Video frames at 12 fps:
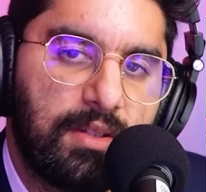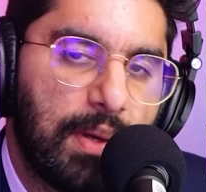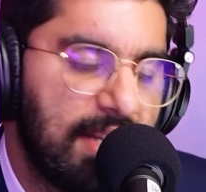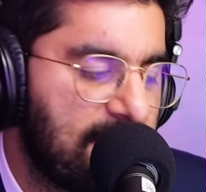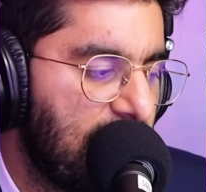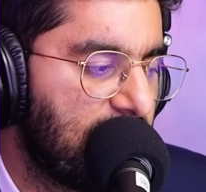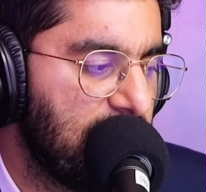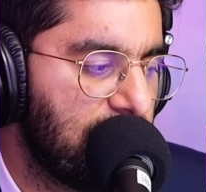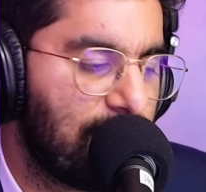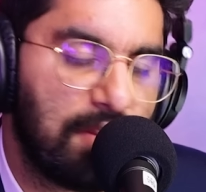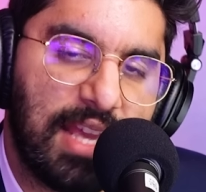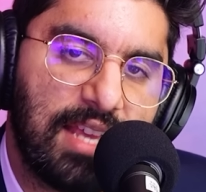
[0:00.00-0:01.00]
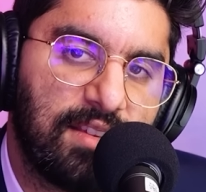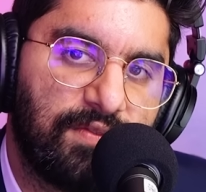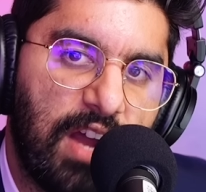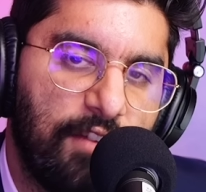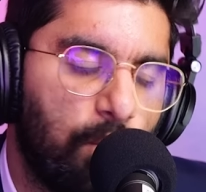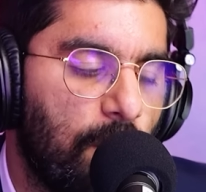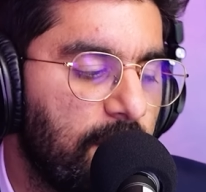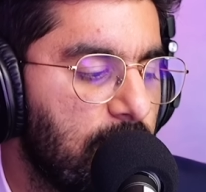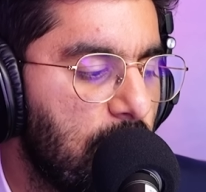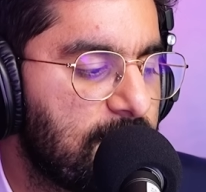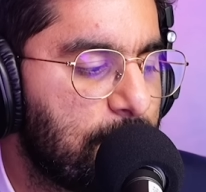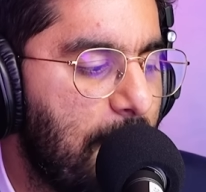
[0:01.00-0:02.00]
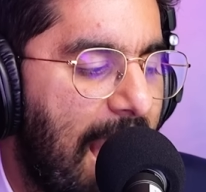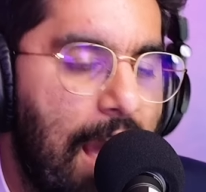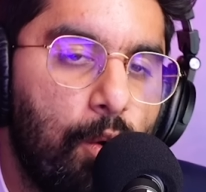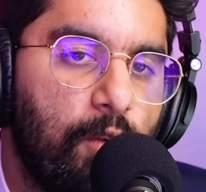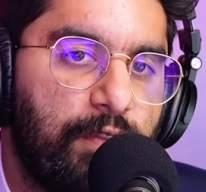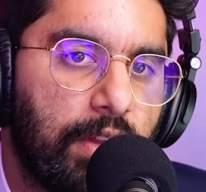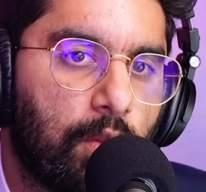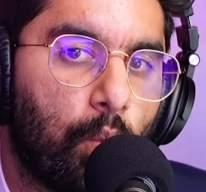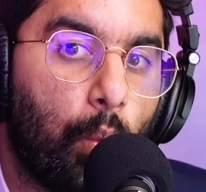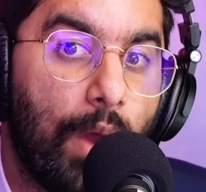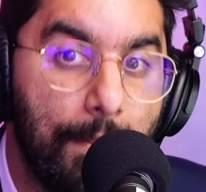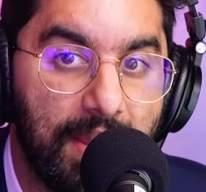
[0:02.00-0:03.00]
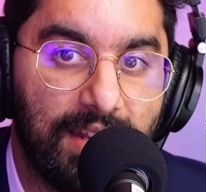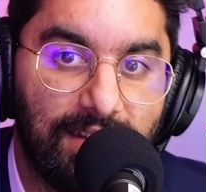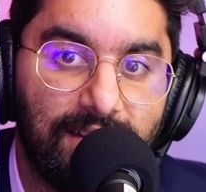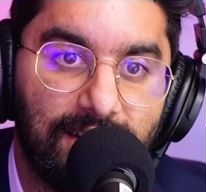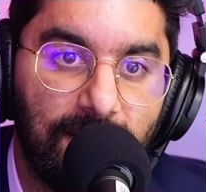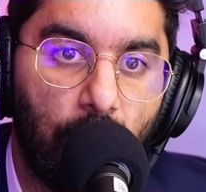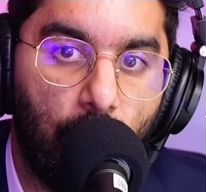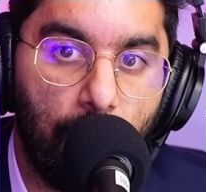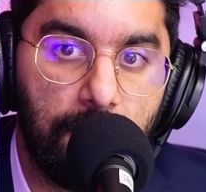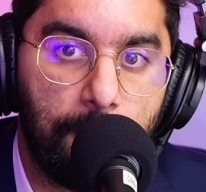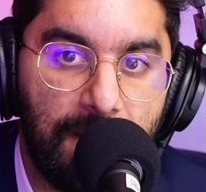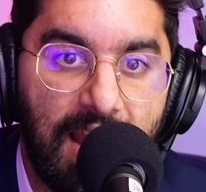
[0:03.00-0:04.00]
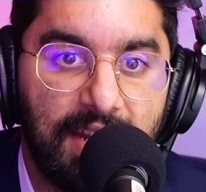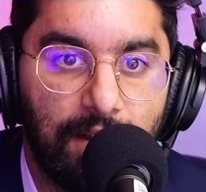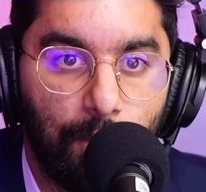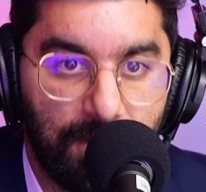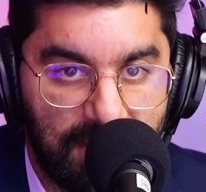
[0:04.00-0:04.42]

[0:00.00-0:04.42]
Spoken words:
22nd, 2005, one of the most powerful women on the planet was